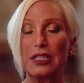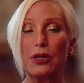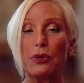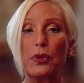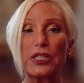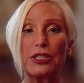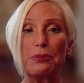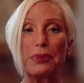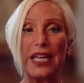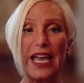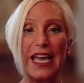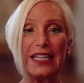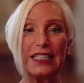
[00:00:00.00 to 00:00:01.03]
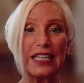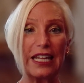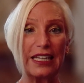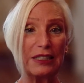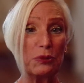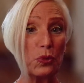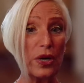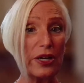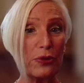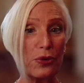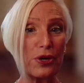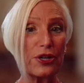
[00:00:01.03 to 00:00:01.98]
what should be added, and in what
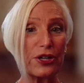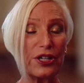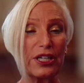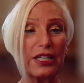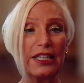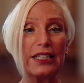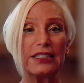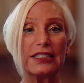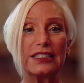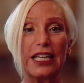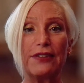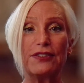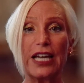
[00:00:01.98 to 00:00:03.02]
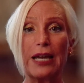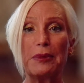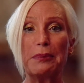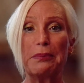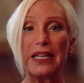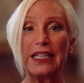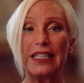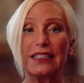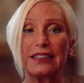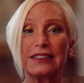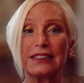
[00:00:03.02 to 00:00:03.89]
order to save time and money.